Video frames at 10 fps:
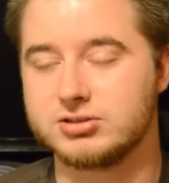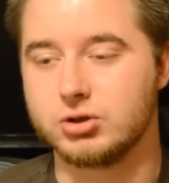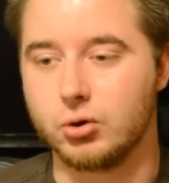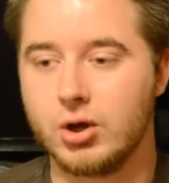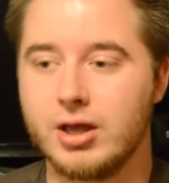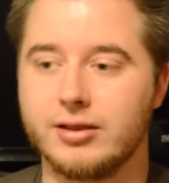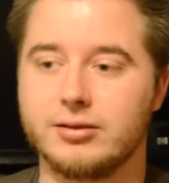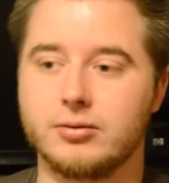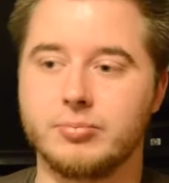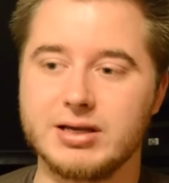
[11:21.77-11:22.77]
So
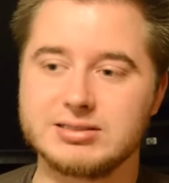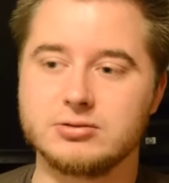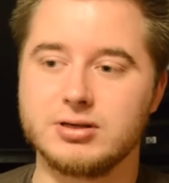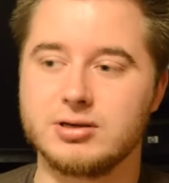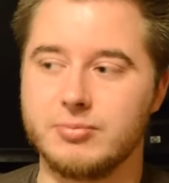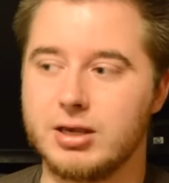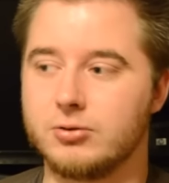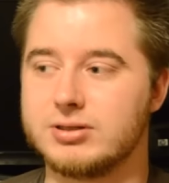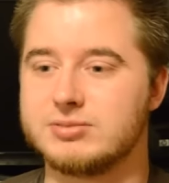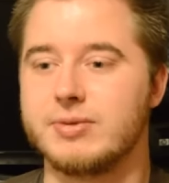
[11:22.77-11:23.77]
basically,
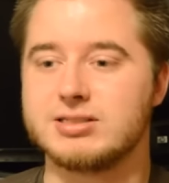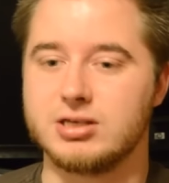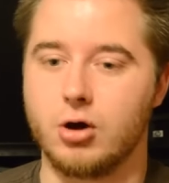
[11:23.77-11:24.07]
Commingled is mixing